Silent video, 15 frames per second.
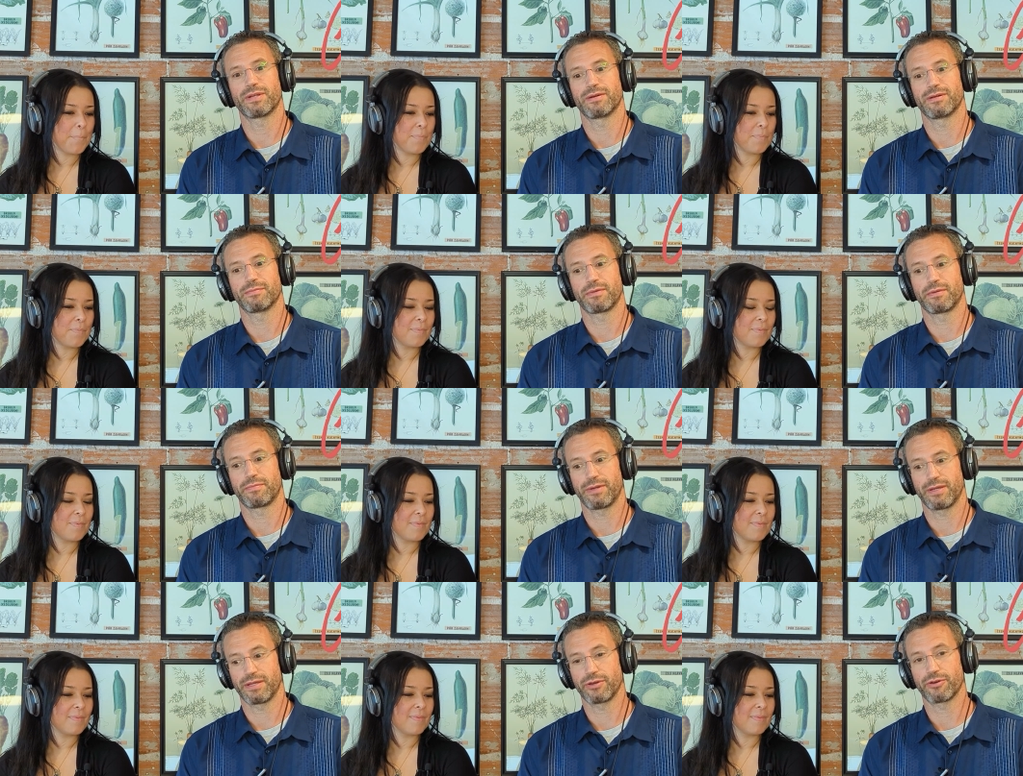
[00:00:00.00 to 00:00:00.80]
Speaker 1: in, um,
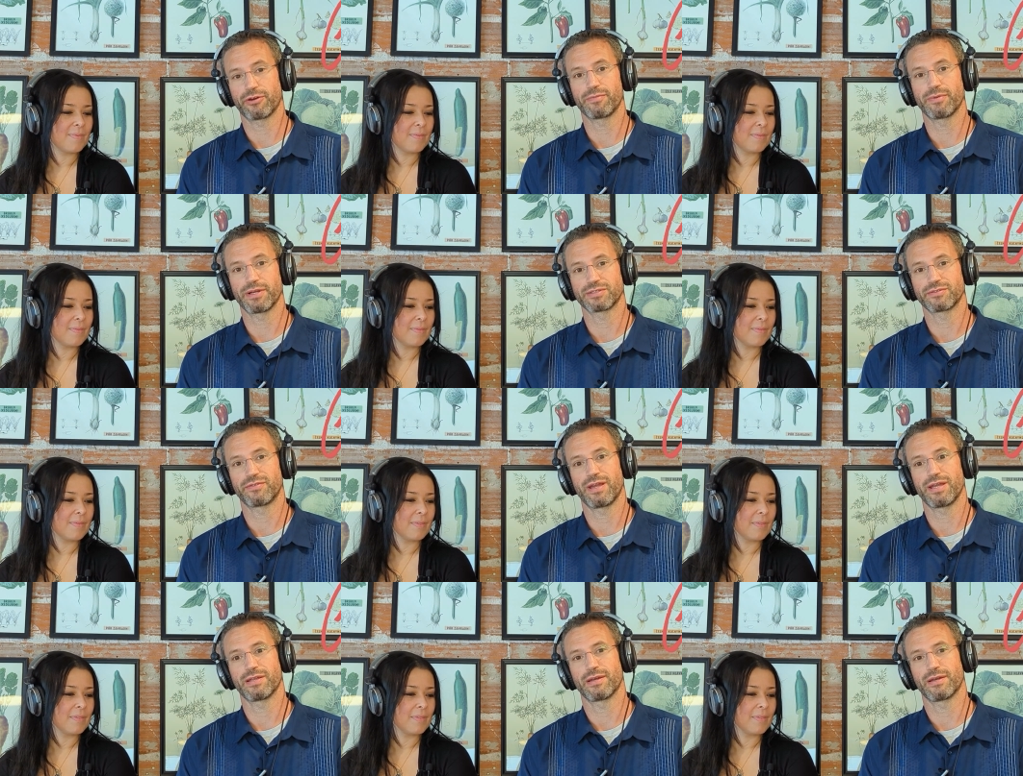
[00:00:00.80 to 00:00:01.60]
in Erie,
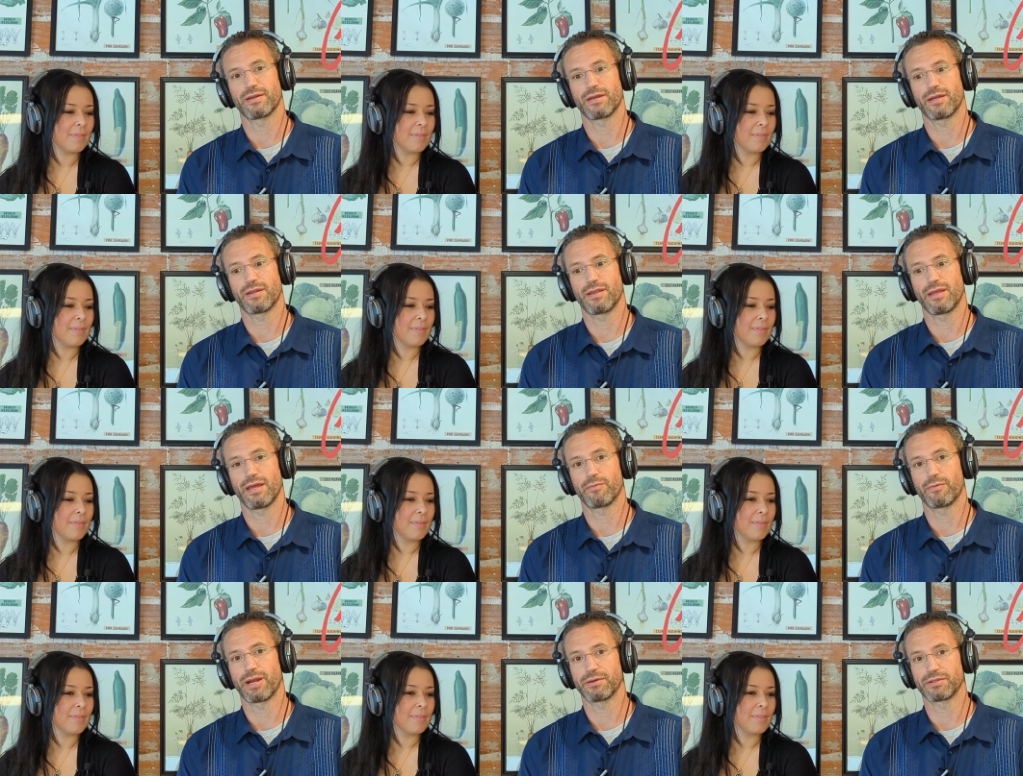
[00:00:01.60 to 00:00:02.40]
Pennsylvania, and
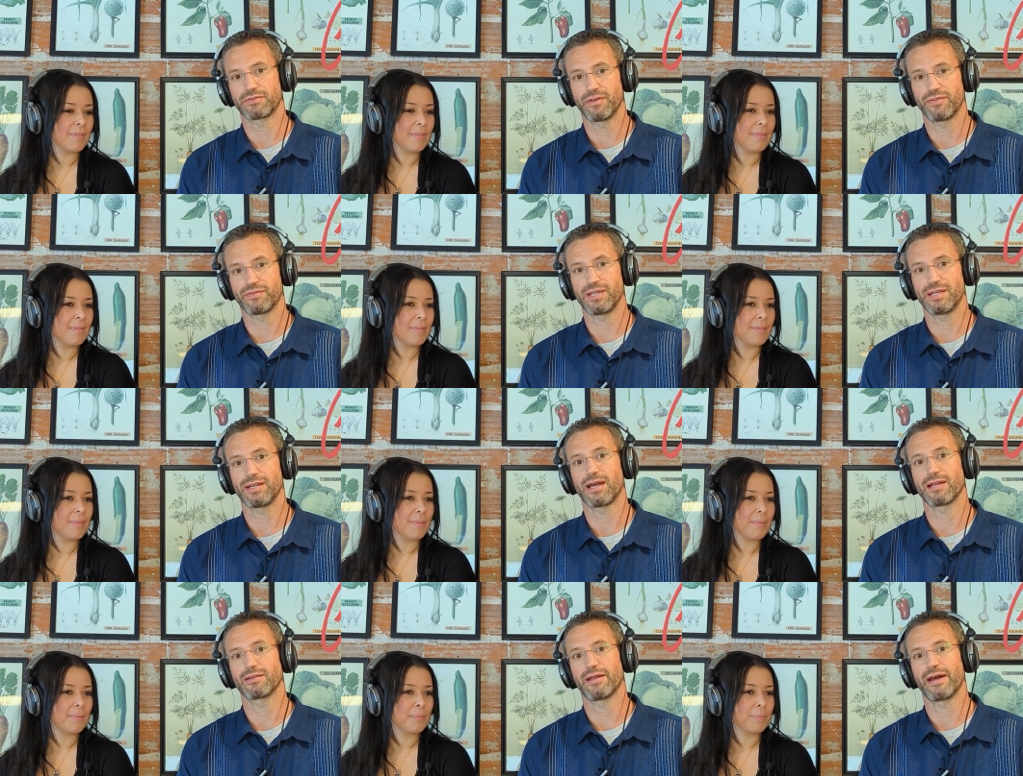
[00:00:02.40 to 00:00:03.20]
then when I was 15,
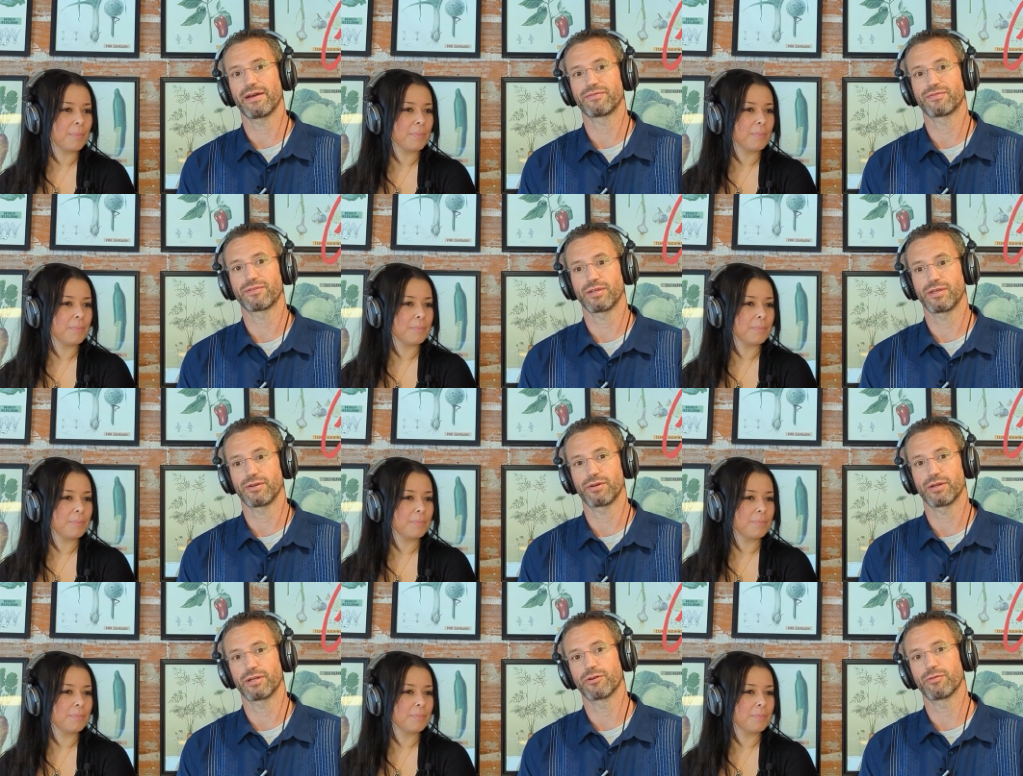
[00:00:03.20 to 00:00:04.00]
I left
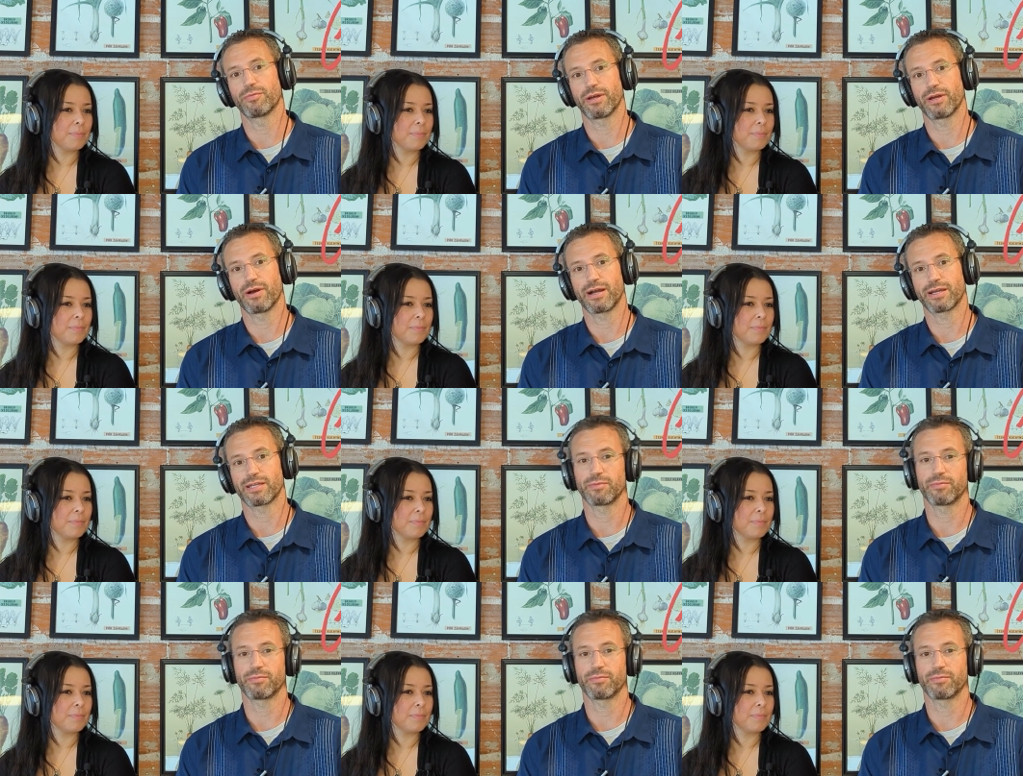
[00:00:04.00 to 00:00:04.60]
Erie to go play hockey.